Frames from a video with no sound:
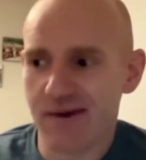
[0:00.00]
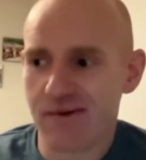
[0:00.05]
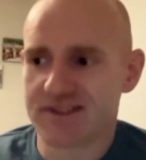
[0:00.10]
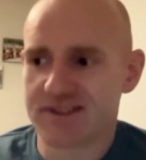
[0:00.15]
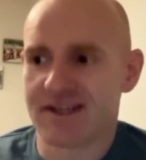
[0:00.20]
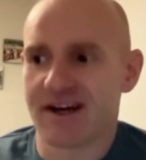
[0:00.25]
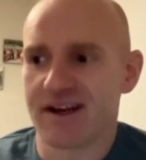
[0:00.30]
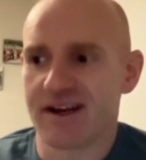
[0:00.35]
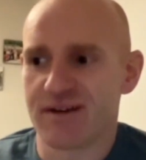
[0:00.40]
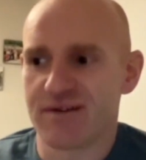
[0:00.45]

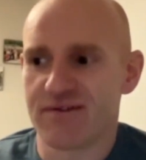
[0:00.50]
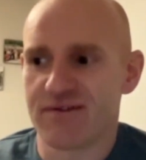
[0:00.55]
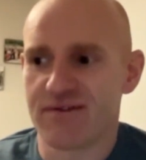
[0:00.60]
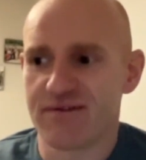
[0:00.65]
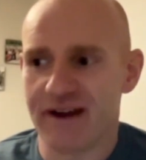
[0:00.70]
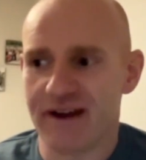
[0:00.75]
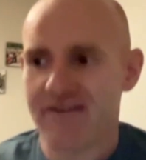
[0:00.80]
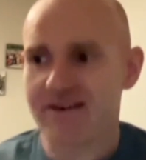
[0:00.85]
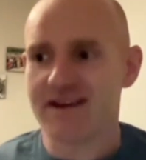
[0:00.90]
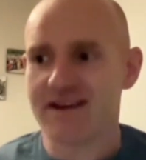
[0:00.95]
was kind of
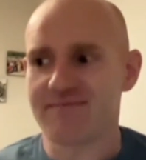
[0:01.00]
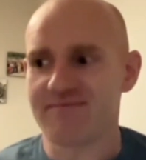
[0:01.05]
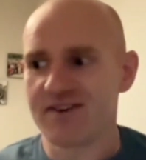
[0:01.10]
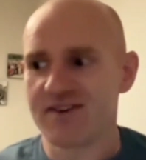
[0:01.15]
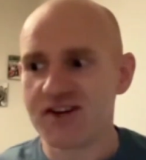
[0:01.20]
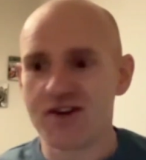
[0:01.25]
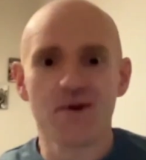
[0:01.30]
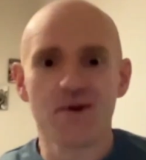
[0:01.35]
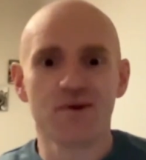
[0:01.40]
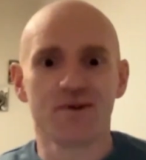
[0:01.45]
very
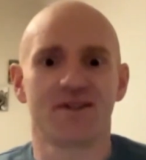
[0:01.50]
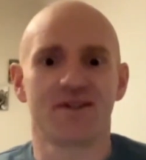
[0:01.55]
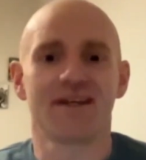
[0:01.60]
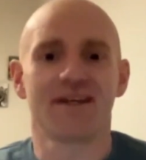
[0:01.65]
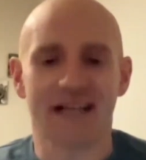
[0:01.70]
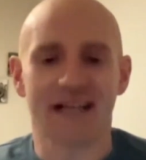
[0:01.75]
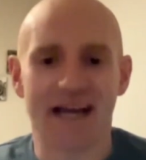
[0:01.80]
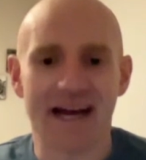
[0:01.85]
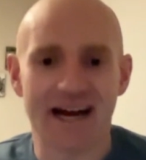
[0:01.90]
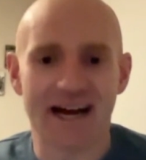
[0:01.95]
new to the
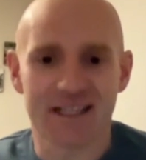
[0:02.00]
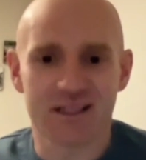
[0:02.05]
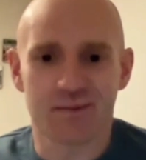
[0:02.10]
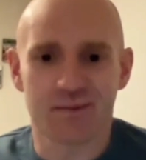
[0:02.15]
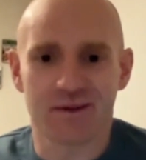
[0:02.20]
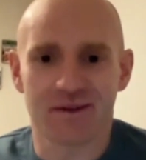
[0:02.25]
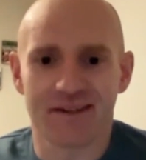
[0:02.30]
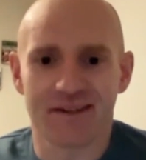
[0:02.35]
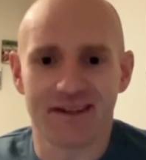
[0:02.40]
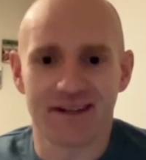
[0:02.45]
class,
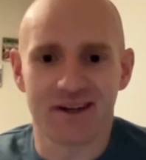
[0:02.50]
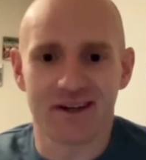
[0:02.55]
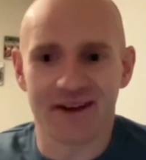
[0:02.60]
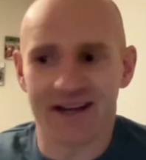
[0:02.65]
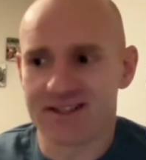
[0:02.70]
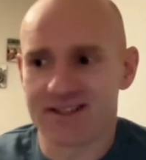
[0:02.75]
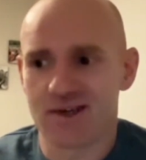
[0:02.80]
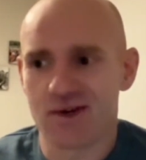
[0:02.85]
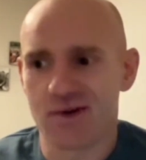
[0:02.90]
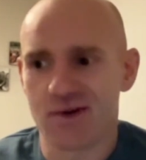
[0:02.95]
but
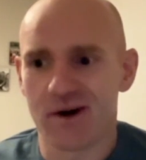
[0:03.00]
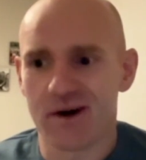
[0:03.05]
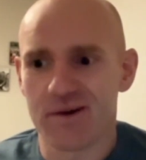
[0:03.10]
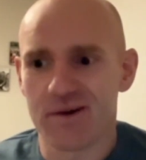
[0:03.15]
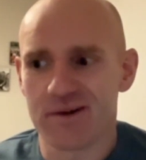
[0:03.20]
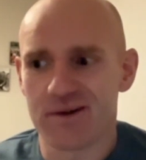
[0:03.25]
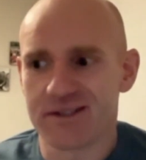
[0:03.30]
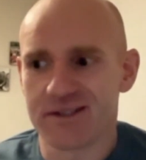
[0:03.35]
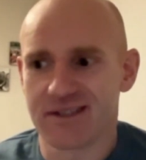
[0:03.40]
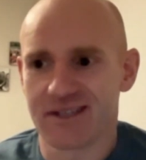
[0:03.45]
that's who I
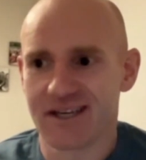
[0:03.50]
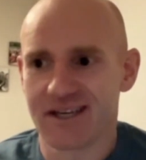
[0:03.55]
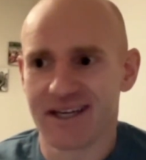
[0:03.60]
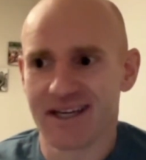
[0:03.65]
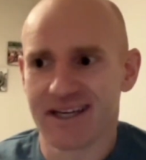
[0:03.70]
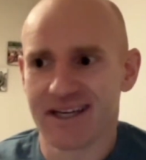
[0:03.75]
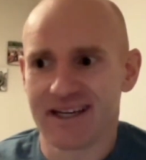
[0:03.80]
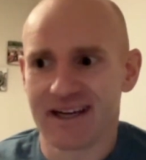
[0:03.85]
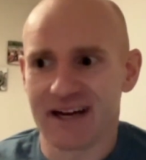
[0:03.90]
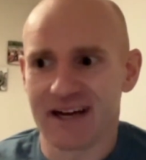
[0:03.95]
was
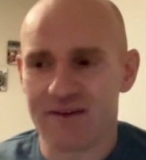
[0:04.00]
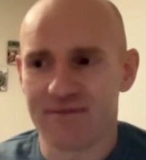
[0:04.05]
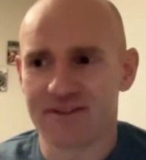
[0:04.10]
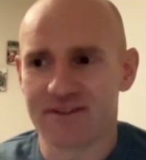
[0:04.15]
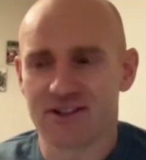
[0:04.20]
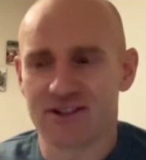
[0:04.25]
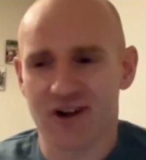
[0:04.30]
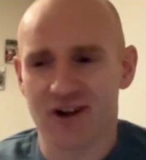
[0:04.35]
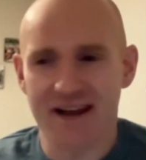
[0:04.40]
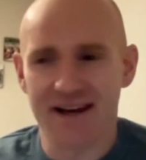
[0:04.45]

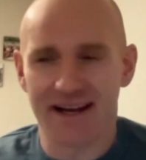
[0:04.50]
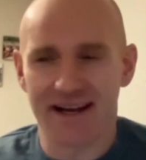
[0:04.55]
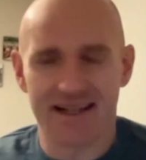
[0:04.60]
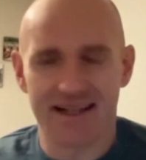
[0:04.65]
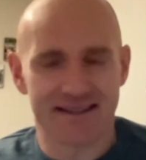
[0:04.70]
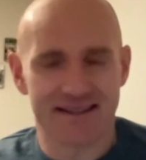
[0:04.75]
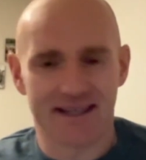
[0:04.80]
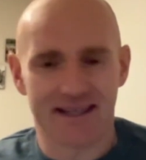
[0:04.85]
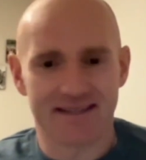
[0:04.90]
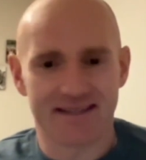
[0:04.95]
having to train
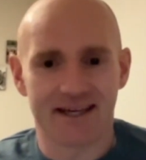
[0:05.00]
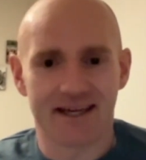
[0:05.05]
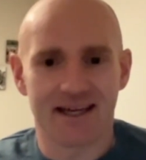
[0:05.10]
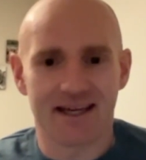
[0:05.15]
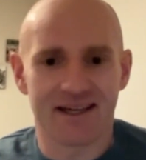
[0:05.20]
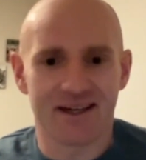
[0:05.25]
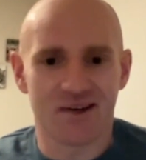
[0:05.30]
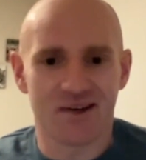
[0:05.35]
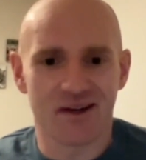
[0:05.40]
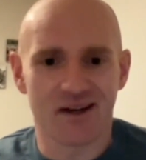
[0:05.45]
against that
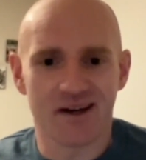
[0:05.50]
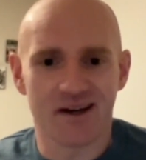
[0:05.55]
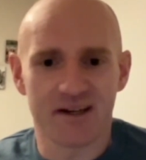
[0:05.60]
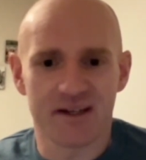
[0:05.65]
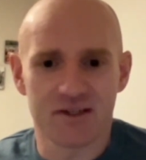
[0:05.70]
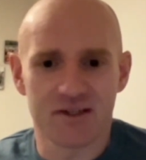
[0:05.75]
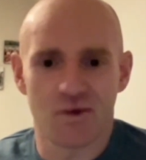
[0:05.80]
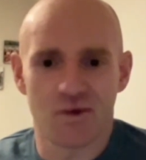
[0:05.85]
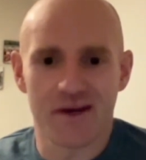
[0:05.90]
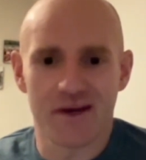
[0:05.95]
day. A guy
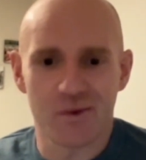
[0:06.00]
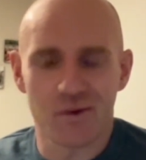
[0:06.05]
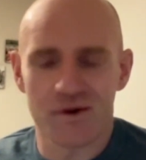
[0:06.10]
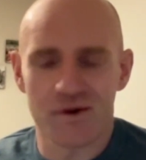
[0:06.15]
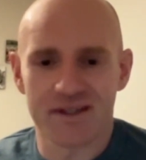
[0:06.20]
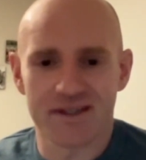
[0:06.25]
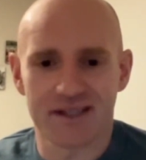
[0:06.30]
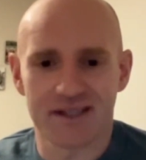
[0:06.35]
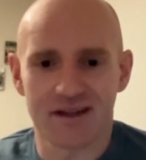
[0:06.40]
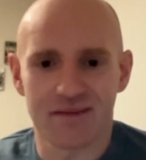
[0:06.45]
who's already
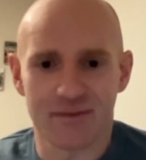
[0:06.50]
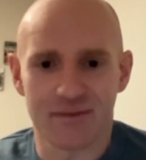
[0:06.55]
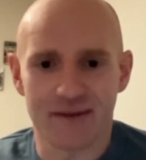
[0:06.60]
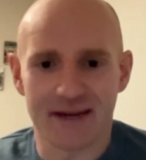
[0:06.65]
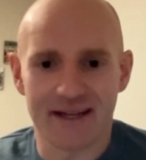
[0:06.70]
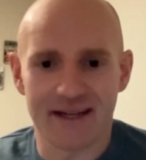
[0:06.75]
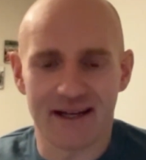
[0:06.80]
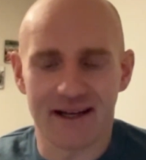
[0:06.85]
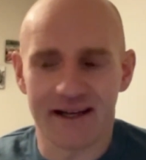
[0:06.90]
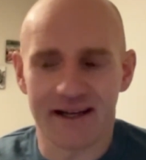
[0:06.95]
won a silver
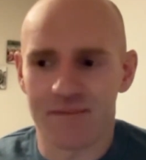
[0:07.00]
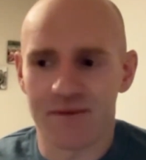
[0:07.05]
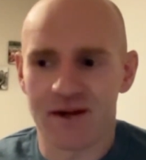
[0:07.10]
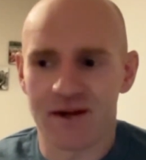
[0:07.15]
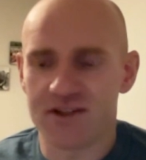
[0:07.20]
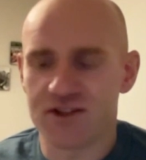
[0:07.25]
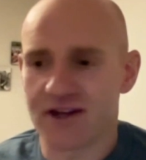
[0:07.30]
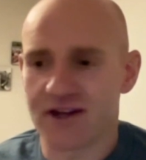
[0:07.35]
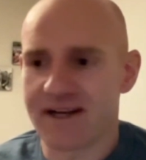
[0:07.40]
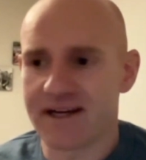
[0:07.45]
medal. Like, I'm
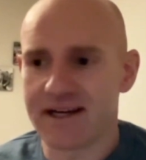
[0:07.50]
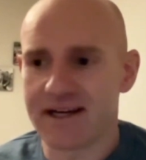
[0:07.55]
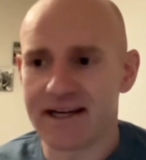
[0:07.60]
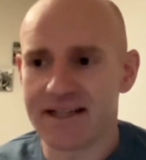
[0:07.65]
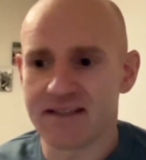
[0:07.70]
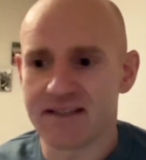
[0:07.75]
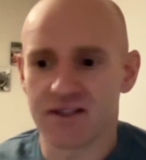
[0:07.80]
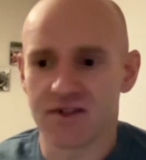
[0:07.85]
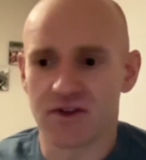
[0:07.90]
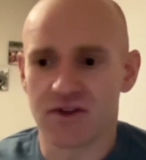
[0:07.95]
not training
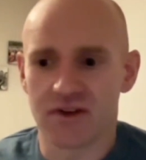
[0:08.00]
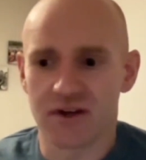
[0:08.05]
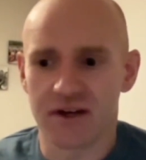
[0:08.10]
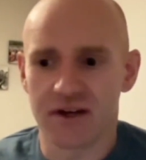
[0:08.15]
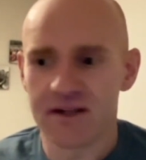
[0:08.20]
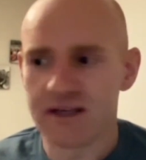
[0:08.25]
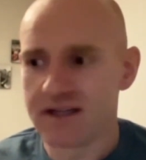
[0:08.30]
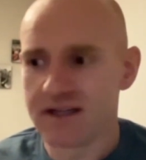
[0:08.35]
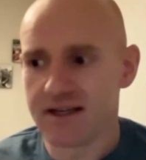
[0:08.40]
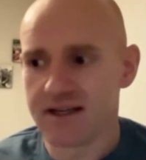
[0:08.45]
against
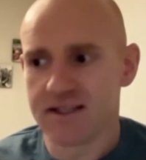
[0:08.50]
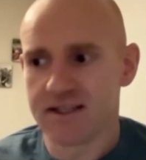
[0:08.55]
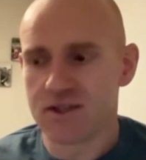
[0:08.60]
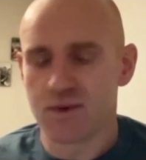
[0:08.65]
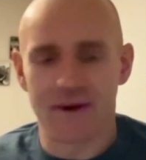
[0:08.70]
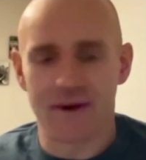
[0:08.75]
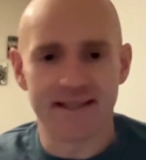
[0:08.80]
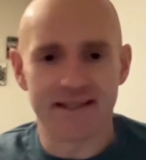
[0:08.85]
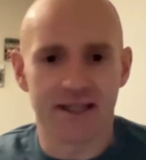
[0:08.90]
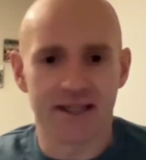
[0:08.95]
another
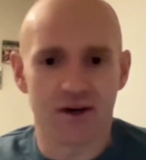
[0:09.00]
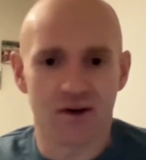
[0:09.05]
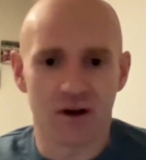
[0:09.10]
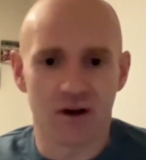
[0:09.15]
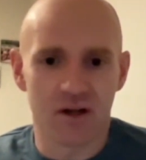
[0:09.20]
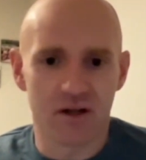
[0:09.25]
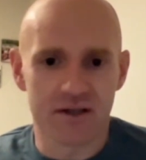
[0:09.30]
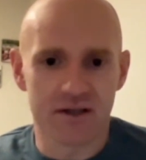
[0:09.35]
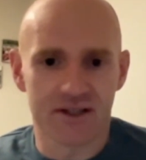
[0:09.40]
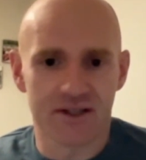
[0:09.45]

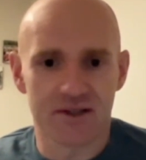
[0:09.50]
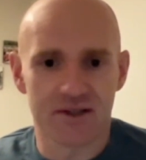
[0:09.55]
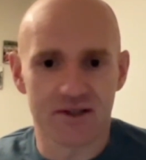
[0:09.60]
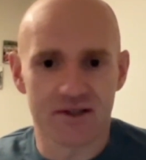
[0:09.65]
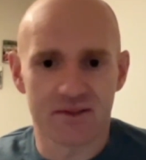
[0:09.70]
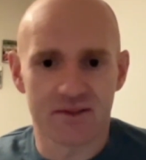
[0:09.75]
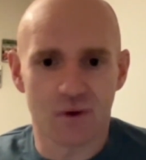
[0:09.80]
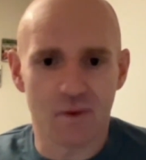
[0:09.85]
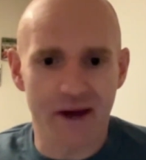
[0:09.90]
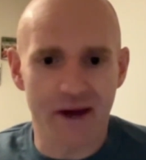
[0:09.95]
20-year-old
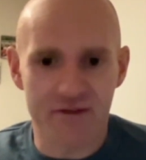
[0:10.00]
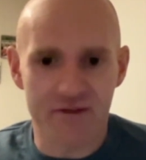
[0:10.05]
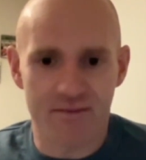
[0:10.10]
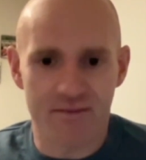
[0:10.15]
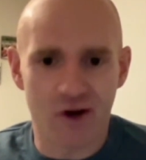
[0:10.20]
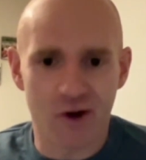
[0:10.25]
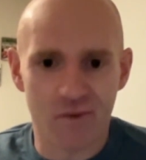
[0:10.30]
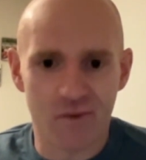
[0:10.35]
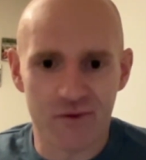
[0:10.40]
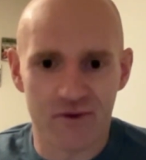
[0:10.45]
who's away from
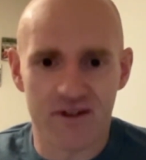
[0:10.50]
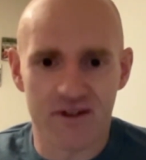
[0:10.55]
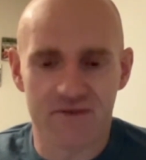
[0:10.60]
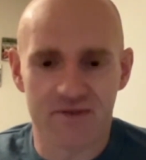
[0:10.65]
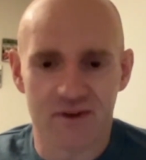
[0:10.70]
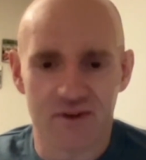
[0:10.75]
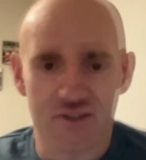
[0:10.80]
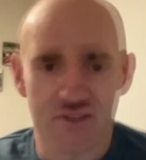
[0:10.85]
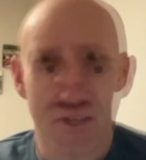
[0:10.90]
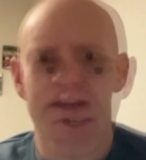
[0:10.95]
home for his
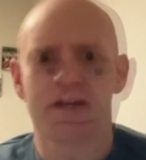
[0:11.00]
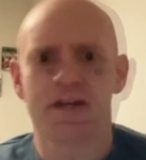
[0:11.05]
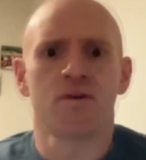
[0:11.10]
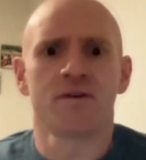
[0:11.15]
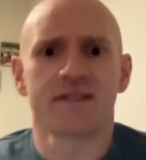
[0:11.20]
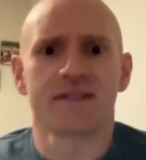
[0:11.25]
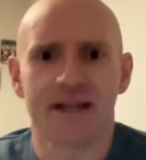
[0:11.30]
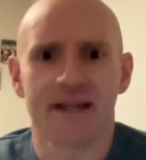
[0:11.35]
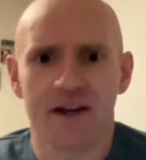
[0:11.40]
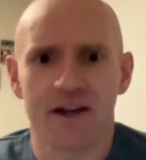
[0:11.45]
first time. Where you
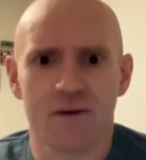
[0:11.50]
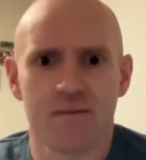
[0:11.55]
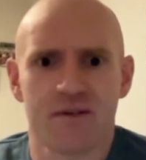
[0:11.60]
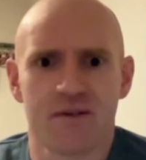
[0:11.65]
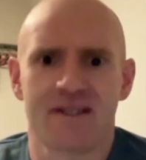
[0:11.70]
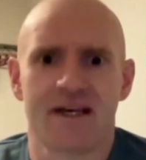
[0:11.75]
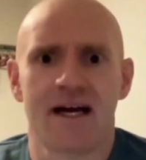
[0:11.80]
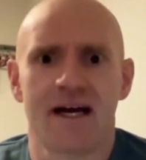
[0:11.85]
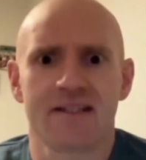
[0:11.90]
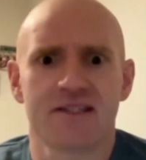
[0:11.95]
going to get your
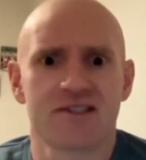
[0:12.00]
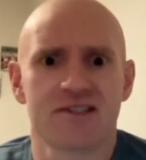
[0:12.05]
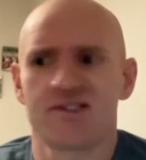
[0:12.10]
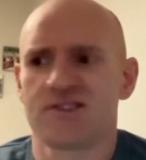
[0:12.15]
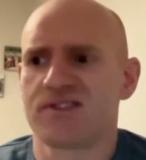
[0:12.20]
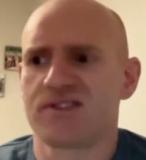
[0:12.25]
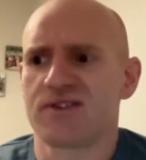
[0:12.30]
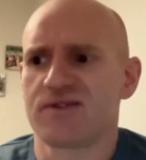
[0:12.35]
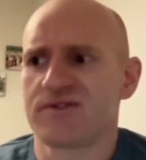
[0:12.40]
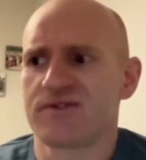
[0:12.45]
massages
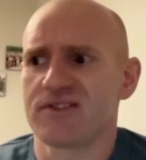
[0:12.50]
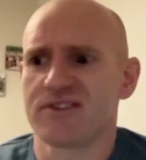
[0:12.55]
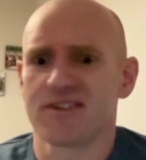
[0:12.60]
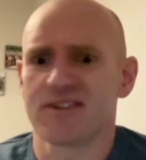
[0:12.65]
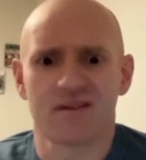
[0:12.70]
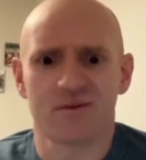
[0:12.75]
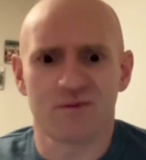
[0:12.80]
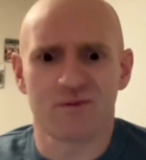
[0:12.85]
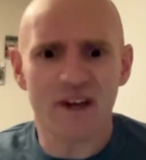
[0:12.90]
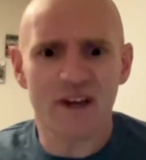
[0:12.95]
and stuff? And I was
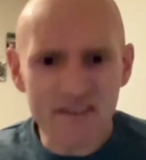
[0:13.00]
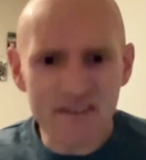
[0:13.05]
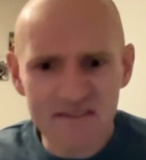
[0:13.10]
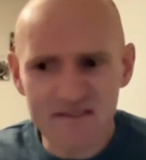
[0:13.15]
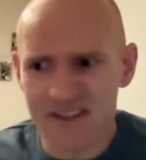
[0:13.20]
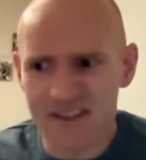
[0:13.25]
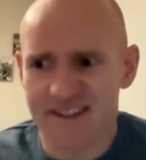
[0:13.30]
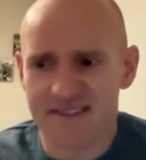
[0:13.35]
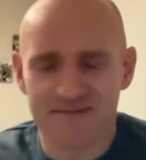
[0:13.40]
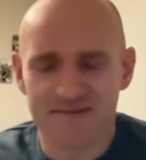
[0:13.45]
like, what?
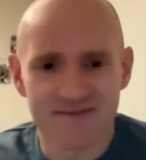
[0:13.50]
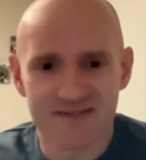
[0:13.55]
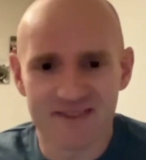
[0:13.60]
Like,